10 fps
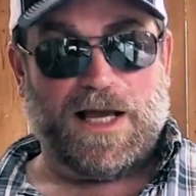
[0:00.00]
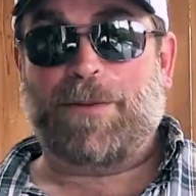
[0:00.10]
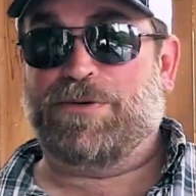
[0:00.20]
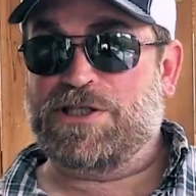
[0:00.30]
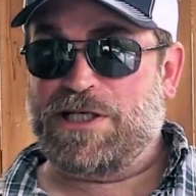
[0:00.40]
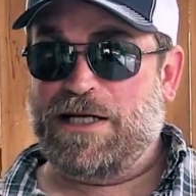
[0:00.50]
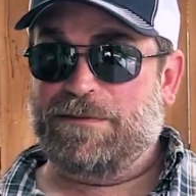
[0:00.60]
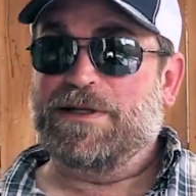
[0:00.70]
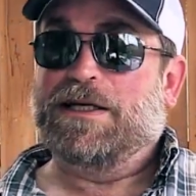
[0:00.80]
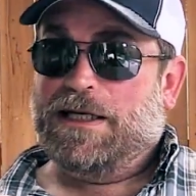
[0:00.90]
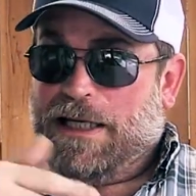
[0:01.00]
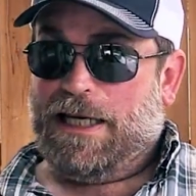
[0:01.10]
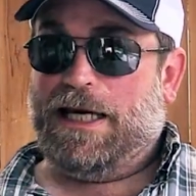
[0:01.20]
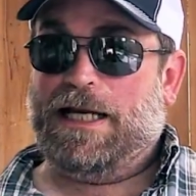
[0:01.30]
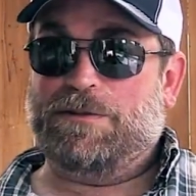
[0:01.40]
I appreciate it.
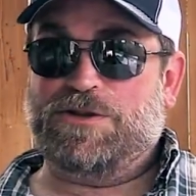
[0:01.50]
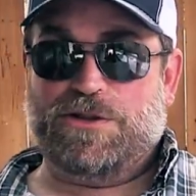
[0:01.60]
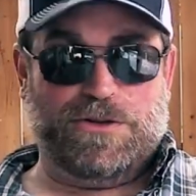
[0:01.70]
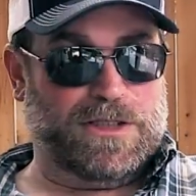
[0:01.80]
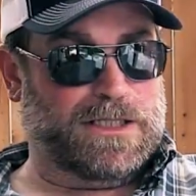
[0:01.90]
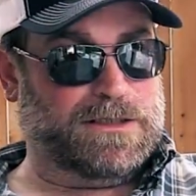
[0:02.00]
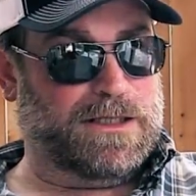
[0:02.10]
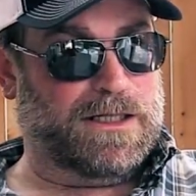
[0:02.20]
And I'm sure that